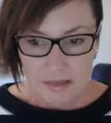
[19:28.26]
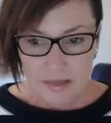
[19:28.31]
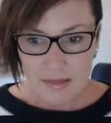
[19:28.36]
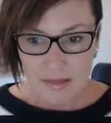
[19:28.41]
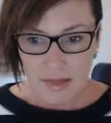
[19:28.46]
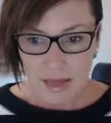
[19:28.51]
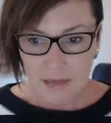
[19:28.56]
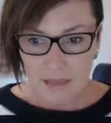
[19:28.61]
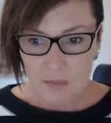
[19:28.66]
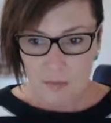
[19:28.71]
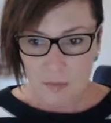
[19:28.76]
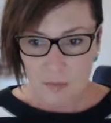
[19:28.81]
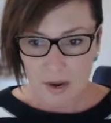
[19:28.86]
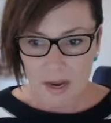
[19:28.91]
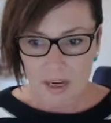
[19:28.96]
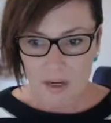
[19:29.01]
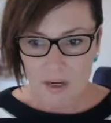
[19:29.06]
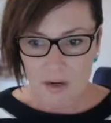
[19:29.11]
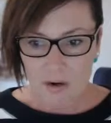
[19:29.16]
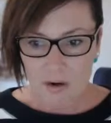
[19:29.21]
that's where
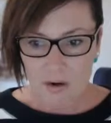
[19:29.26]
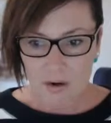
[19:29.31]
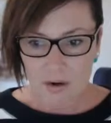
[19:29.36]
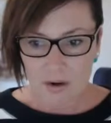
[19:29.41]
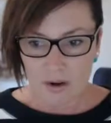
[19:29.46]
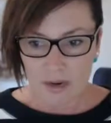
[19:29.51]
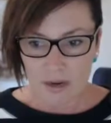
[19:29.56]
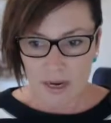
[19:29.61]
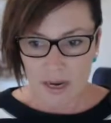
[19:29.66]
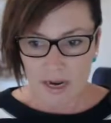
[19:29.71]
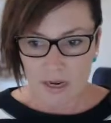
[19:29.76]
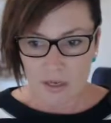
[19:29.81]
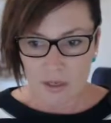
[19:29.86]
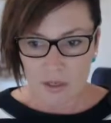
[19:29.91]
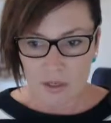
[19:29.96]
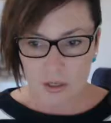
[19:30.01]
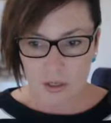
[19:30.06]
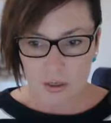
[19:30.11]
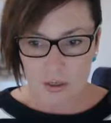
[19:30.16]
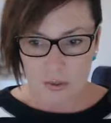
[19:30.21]
you need
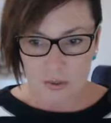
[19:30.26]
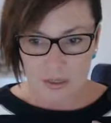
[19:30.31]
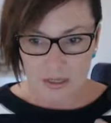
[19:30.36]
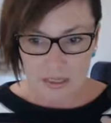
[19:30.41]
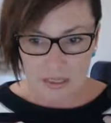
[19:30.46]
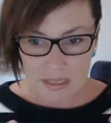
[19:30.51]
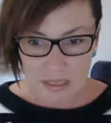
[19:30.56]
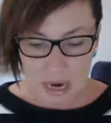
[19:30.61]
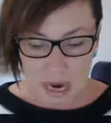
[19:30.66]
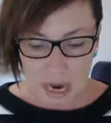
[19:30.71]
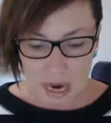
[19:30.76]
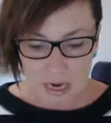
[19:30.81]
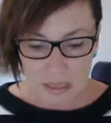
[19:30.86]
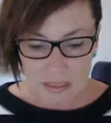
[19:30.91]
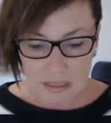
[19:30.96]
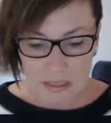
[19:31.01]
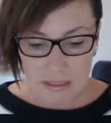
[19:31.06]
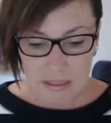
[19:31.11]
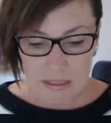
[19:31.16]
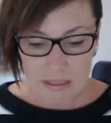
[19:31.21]
to
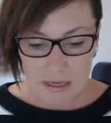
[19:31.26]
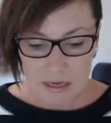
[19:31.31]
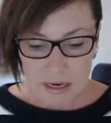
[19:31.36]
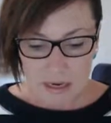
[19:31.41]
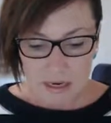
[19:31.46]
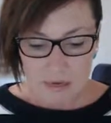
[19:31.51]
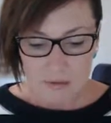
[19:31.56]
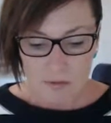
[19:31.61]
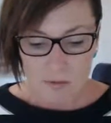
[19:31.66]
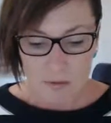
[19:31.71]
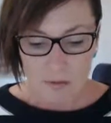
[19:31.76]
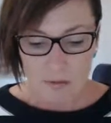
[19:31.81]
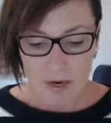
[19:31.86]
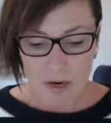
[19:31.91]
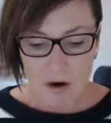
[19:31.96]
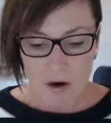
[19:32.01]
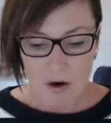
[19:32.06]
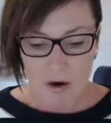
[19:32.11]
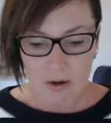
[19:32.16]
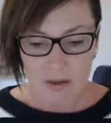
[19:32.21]
start,
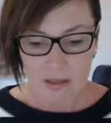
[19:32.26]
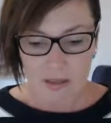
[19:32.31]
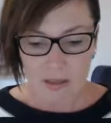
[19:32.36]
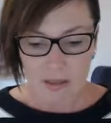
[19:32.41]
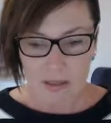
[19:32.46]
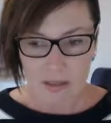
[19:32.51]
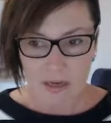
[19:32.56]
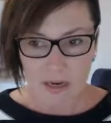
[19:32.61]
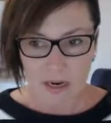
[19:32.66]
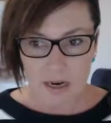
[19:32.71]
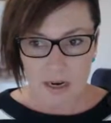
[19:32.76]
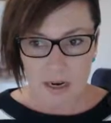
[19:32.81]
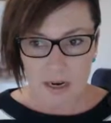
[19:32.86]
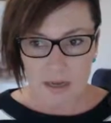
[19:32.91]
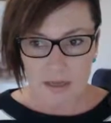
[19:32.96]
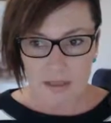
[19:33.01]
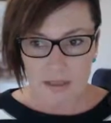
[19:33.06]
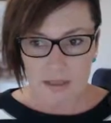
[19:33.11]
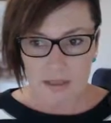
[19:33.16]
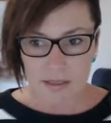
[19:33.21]
because
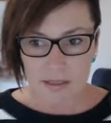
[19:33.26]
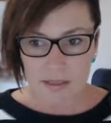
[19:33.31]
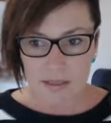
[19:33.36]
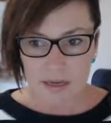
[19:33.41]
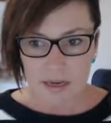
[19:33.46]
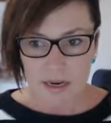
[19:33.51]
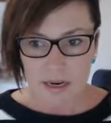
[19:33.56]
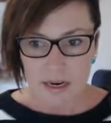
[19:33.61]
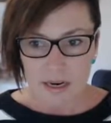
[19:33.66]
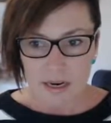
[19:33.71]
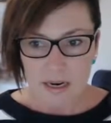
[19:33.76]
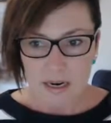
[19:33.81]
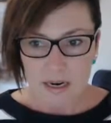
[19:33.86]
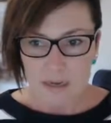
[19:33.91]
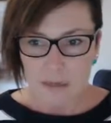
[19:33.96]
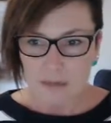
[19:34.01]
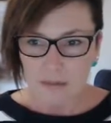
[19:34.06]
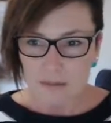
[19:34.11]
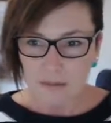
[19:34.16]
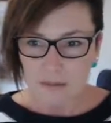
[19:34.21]
it's,
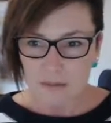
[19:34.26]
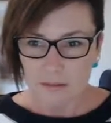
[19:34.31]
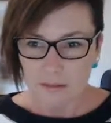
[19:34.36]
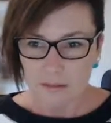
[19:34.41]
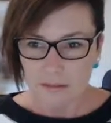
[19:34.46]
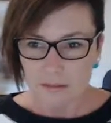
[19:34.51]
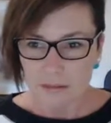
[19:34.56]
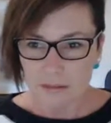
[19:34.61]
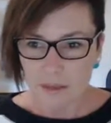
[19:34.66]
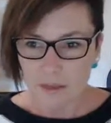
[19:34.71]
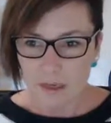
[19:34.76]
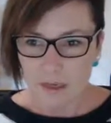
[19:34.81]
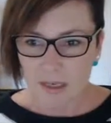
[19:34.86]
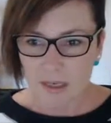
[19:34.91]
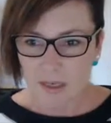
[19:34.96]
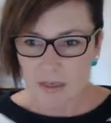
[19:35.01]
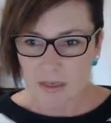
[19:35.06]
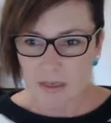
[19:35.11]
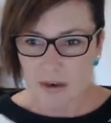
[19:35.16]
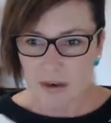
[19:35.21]
let me
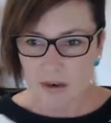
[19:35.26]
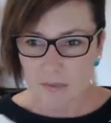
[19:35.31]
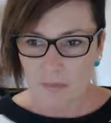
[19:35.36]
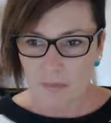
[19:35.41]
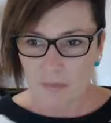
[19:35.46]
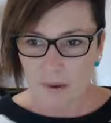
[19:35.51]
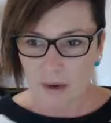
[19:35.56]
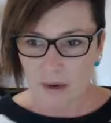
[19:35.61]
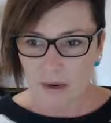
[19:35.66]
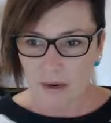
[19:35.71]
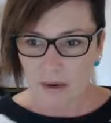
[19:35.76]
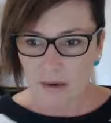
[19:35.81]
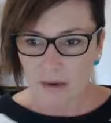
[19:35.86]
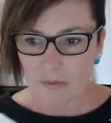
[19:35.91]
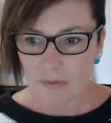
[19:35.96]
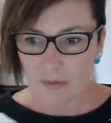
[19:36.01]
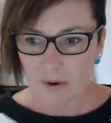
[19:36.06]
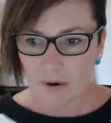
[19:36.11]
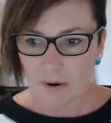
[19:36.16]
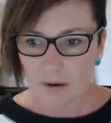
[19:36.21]
just go back.
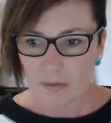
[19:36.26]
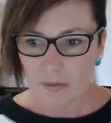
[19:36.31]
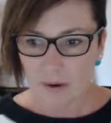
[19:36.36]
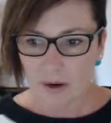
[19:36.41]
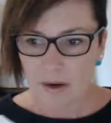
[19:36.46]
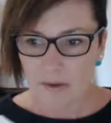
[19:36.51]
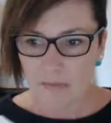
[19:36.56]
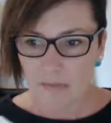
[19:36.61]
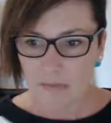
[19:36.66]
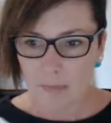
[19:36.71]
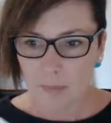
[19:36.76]
Where are we?